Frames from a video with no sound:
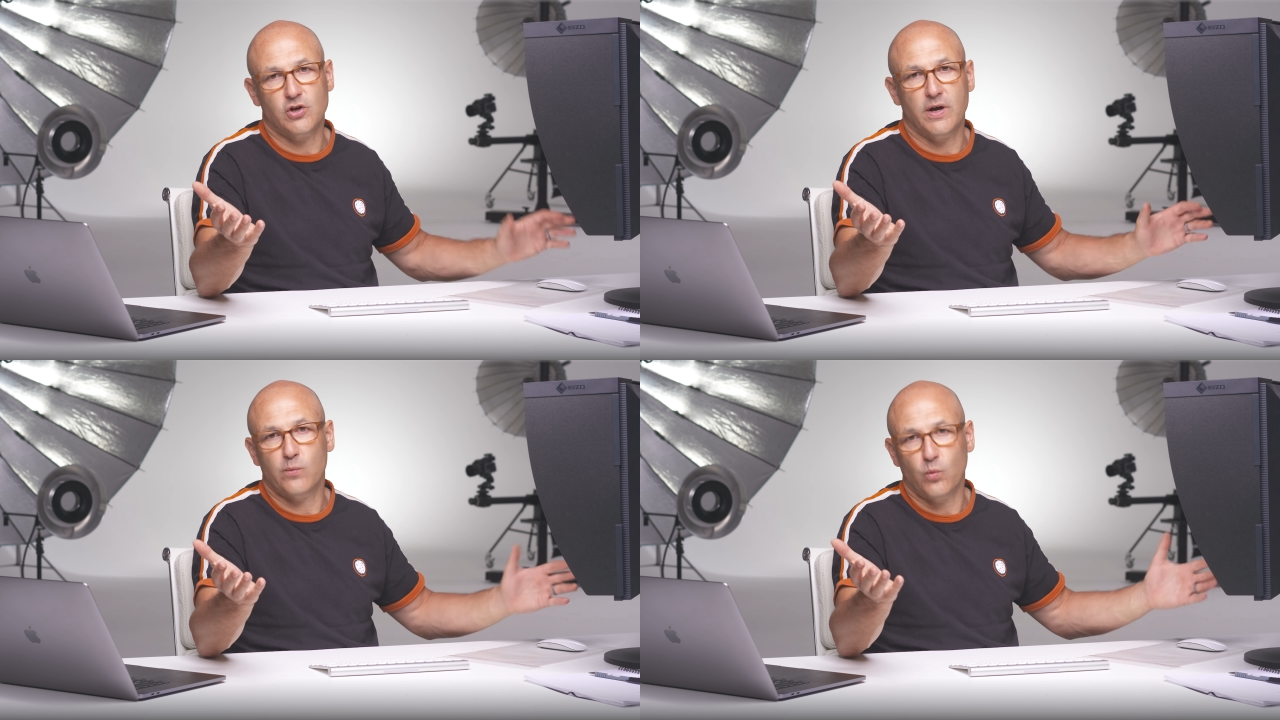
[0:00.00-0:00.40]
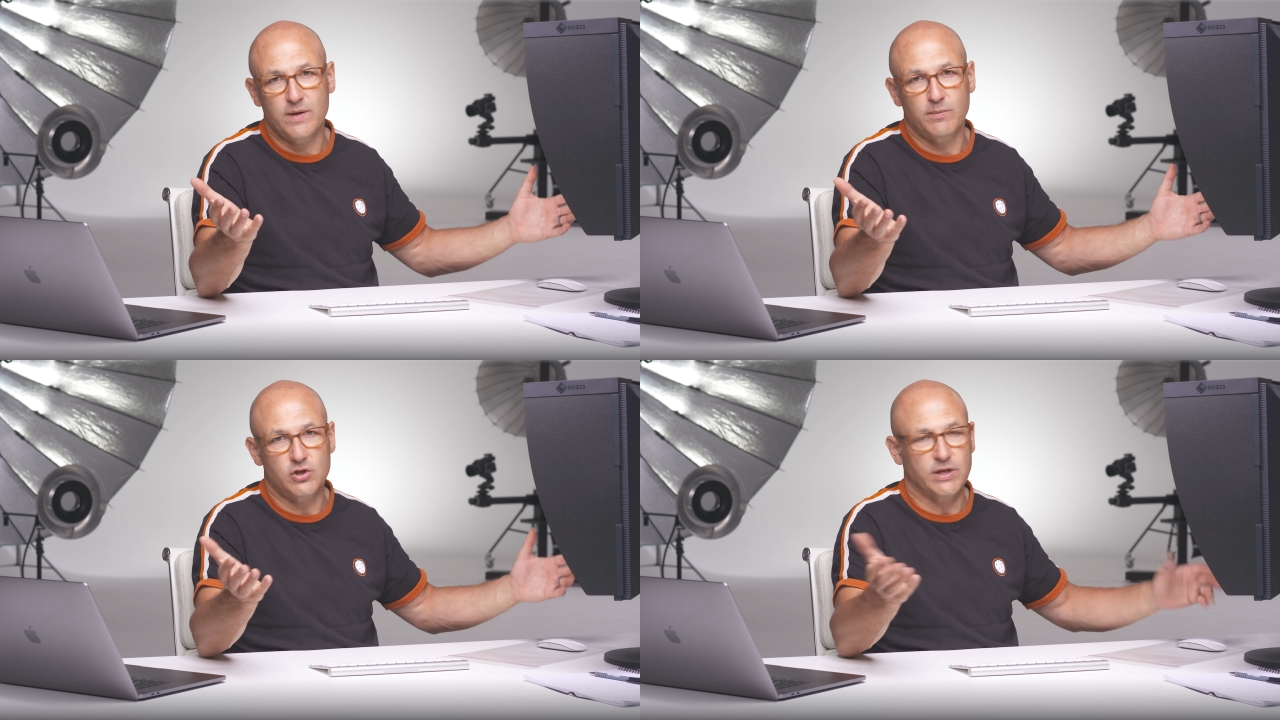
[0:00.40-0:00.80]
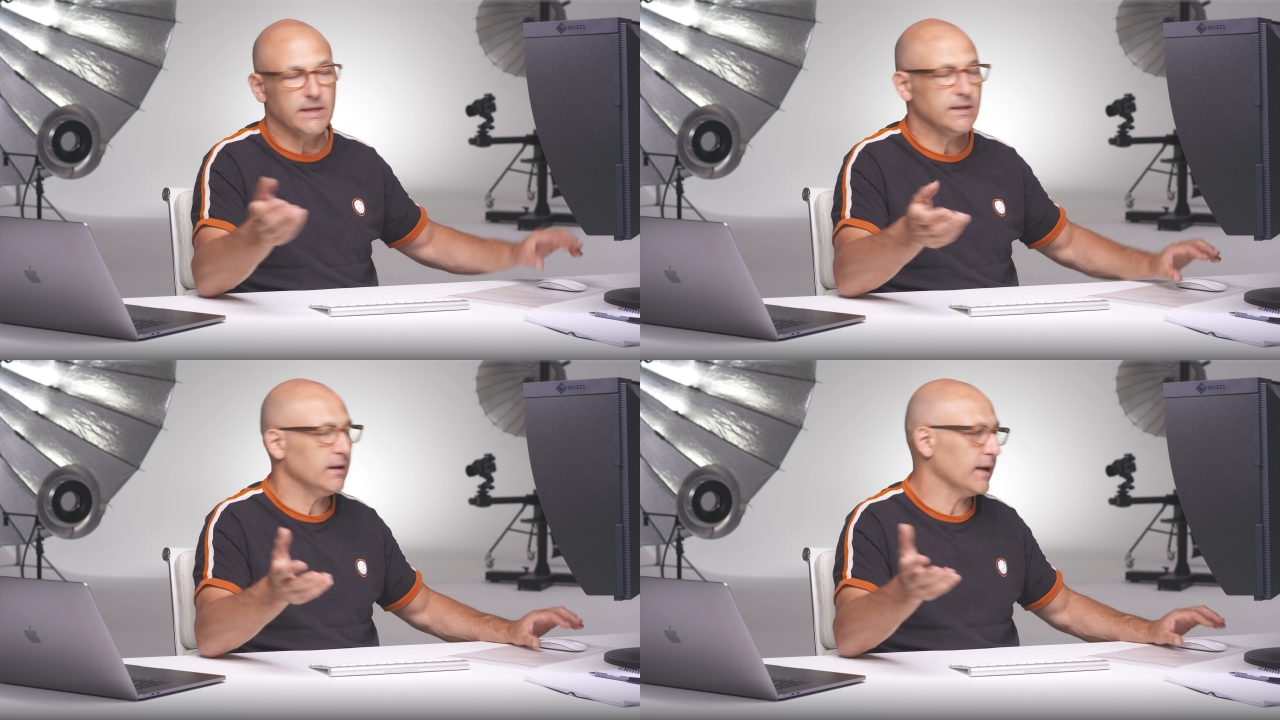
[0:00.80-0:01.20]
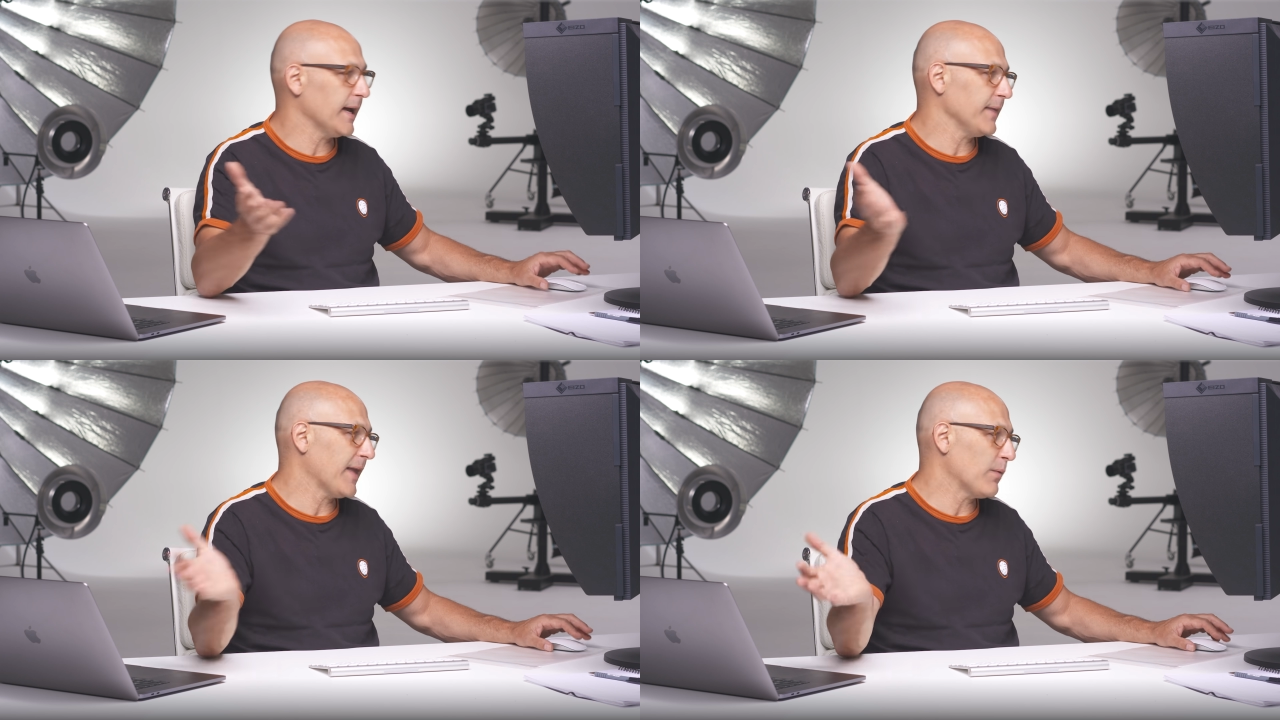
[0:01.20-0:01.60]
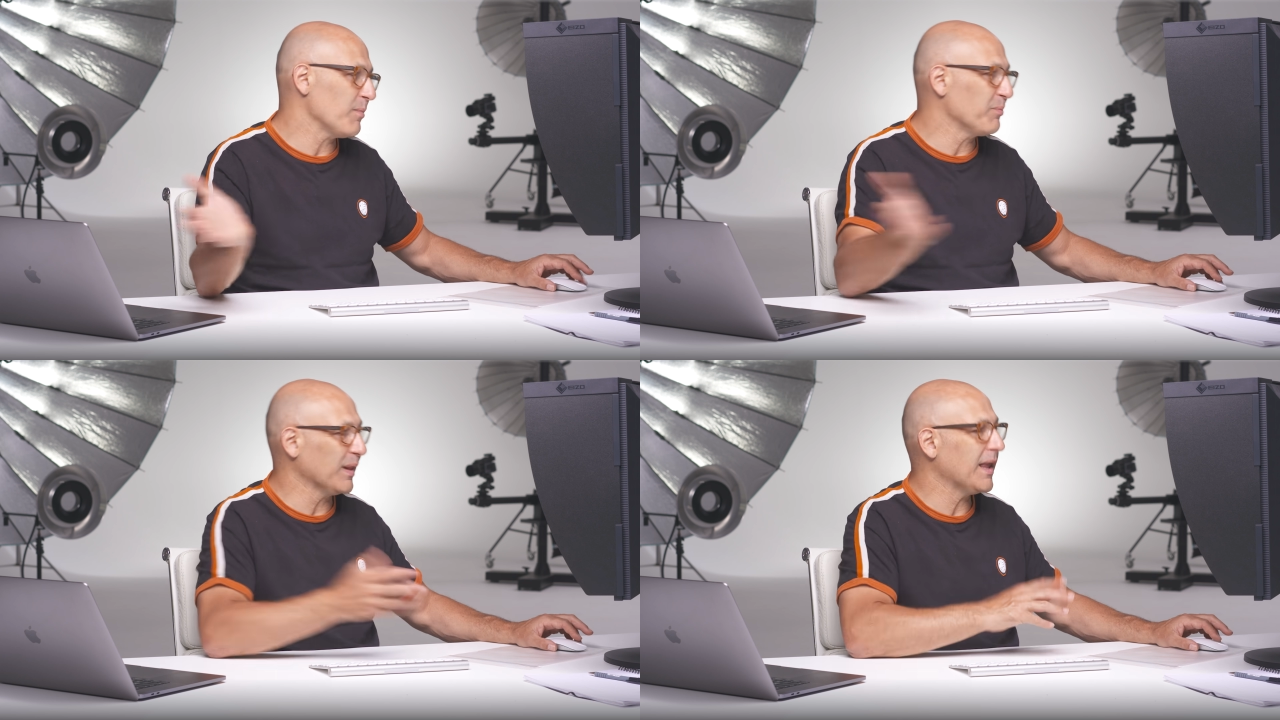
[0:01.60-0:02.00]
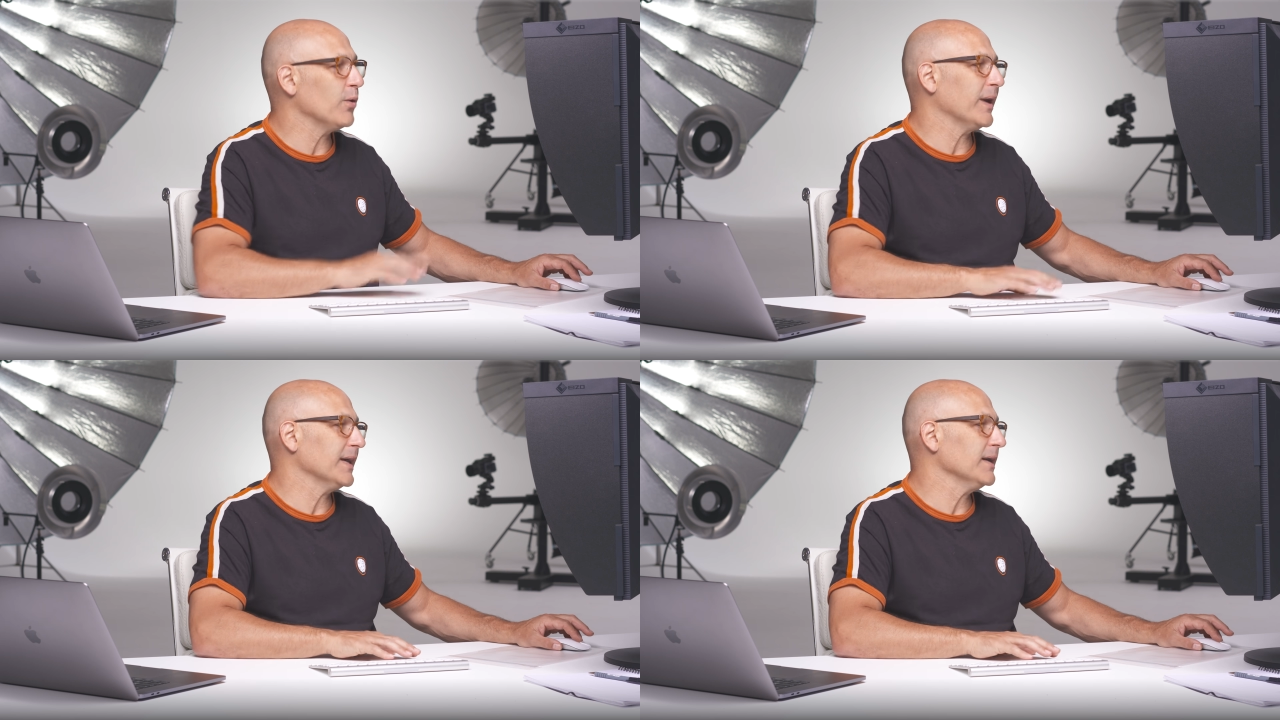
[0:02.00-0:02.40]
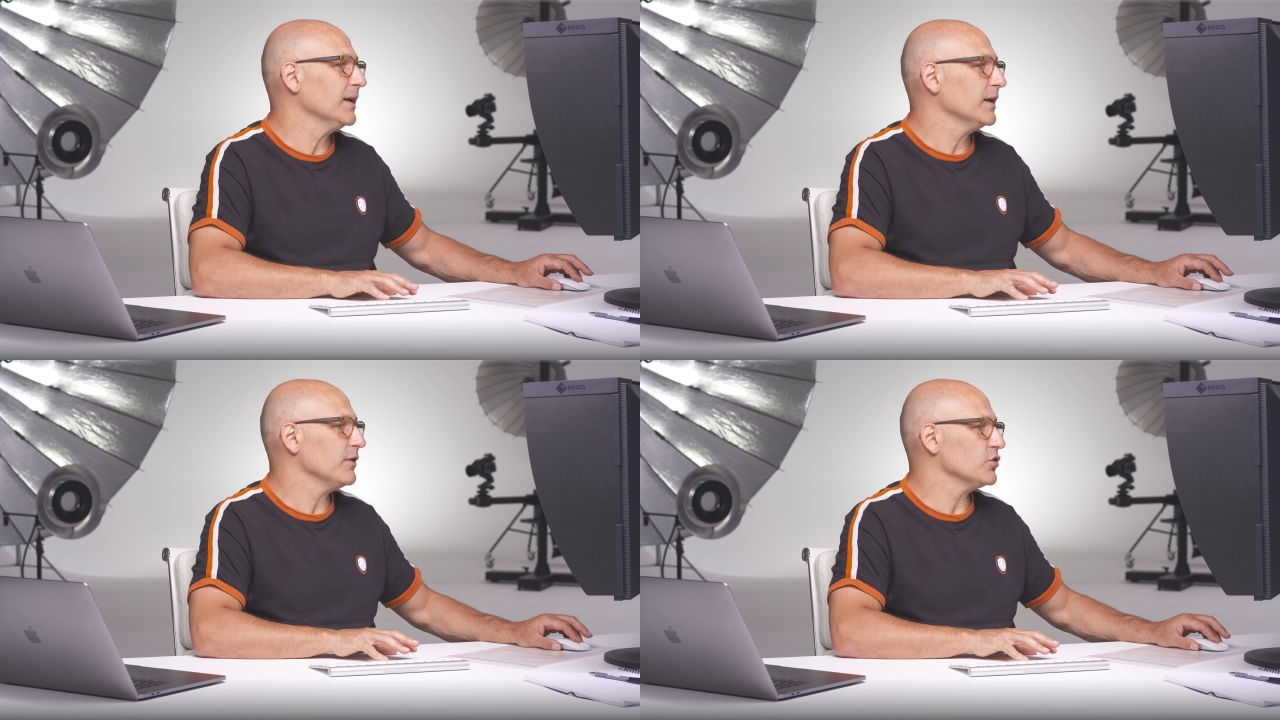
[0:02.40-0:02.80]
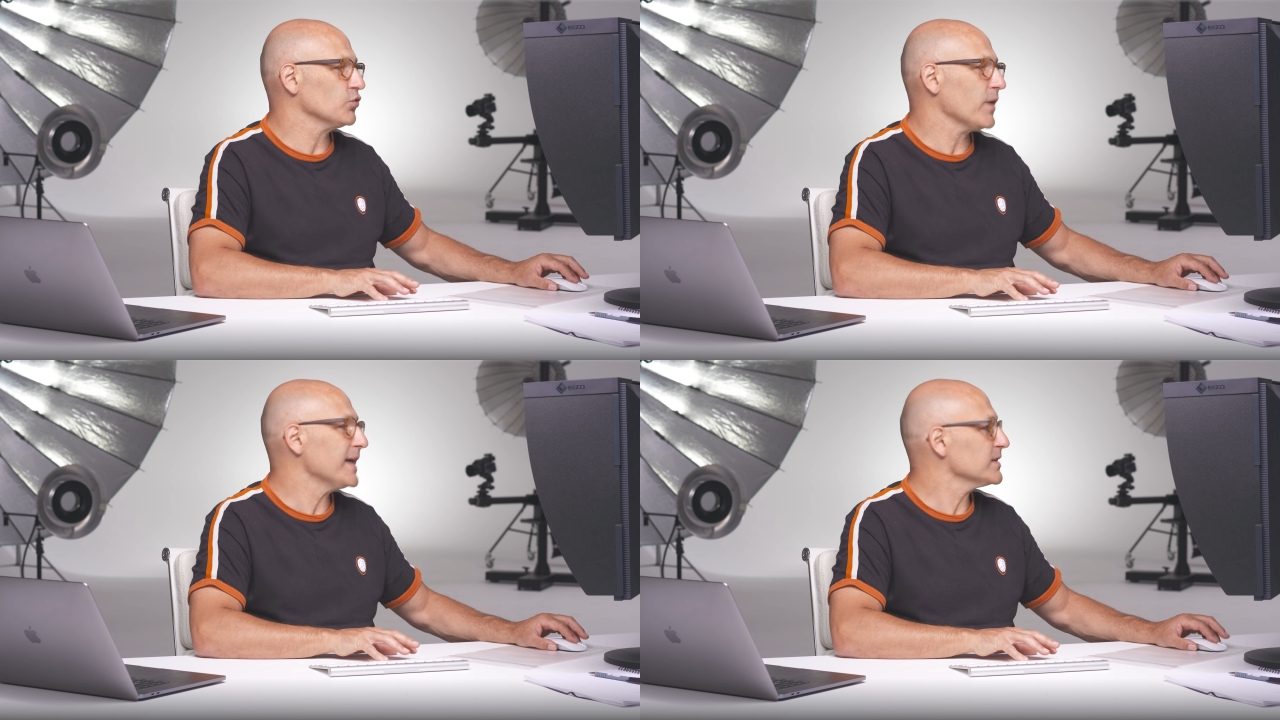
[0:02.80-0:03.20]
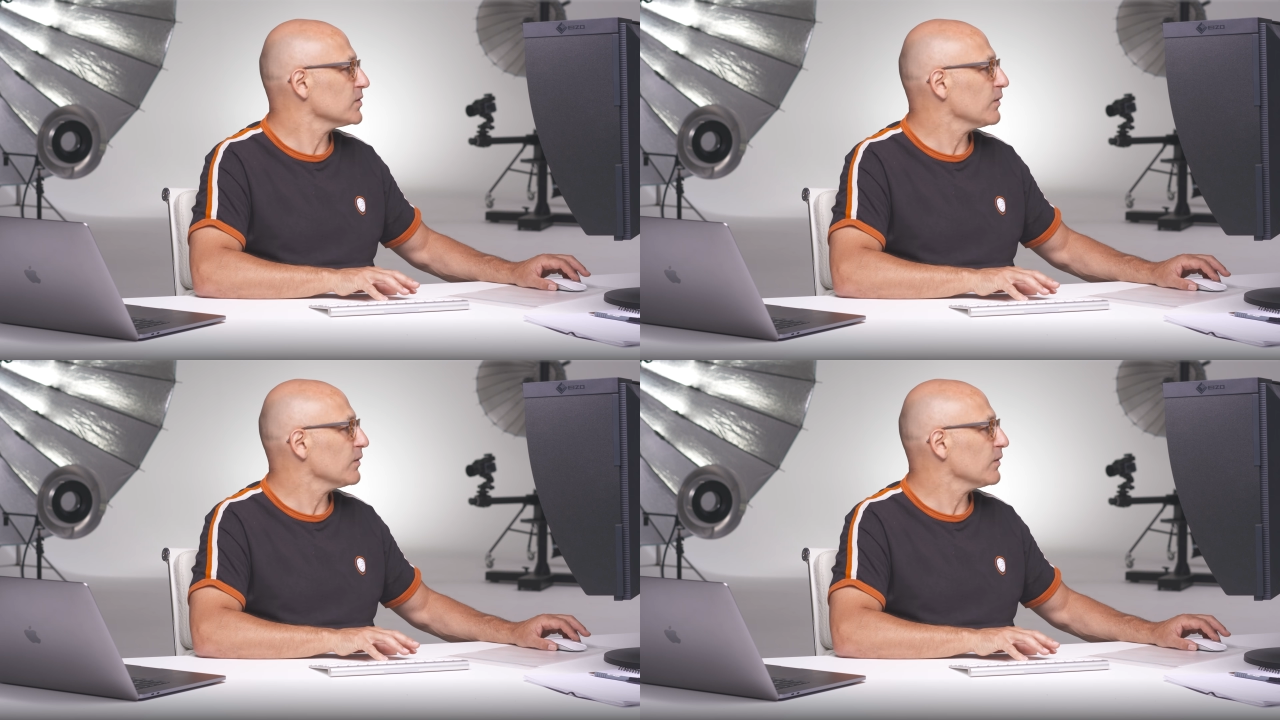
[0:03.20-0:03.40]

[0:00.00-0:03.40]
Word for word: giant wind machine, and they were blowing the dress